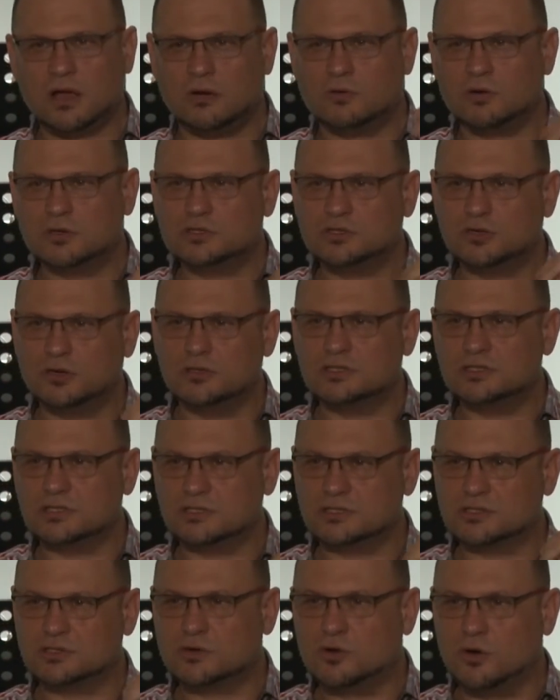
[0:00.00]
our church
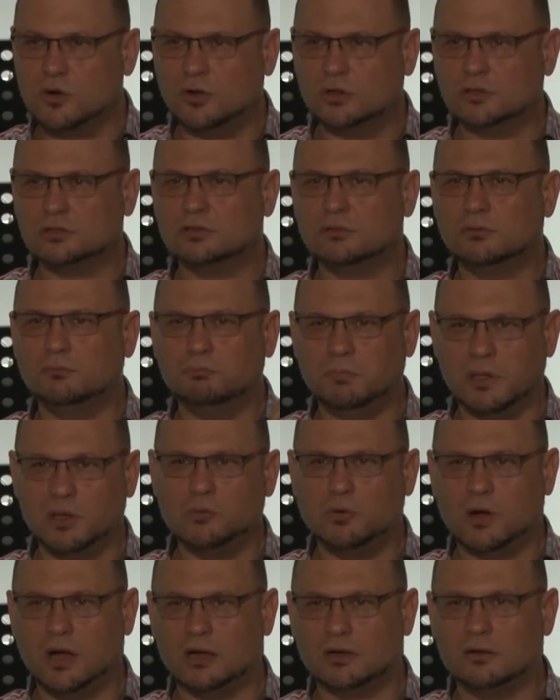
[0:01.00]
is called Be
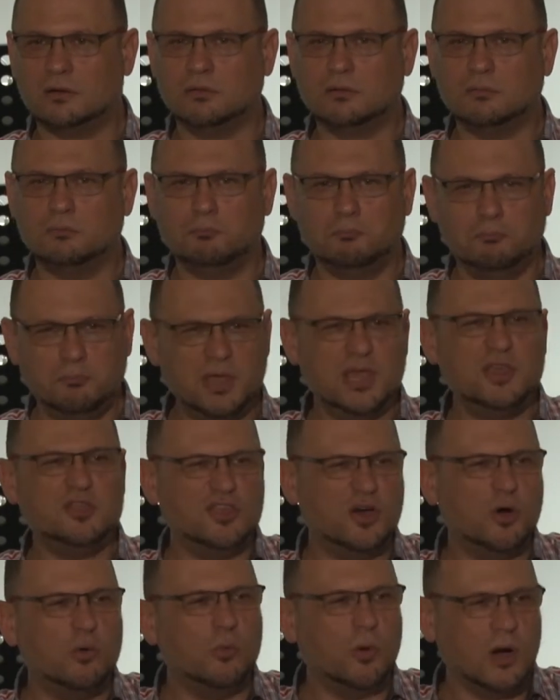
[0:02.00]
One. Be
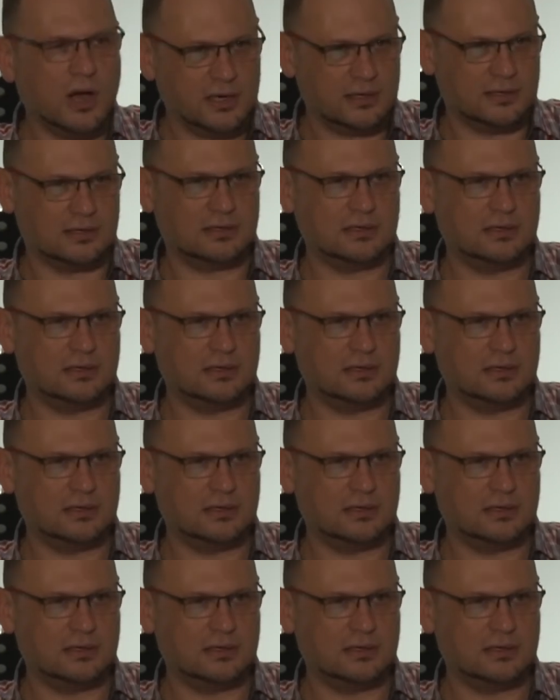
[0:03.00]
the one.